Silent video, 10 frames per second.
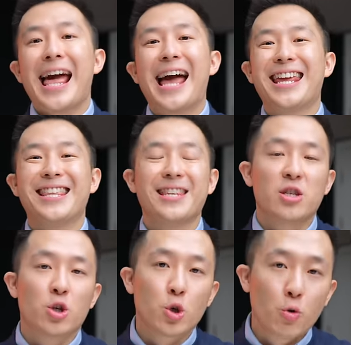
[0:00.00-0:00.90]
and in the
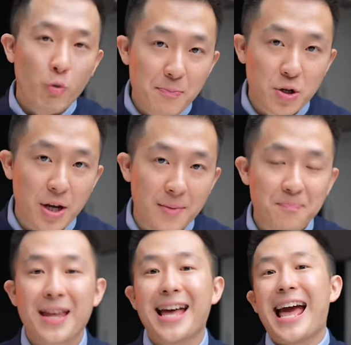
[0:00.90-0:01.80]
description,
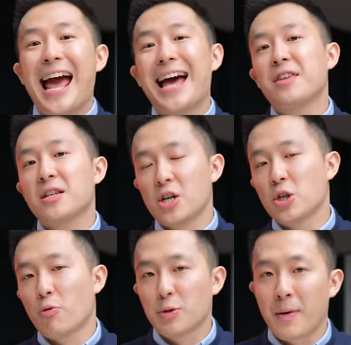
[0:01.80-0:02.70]
add the
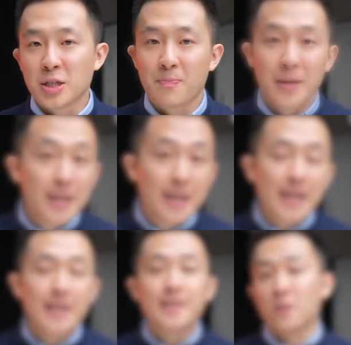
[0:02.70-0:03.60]
additional responsibilities,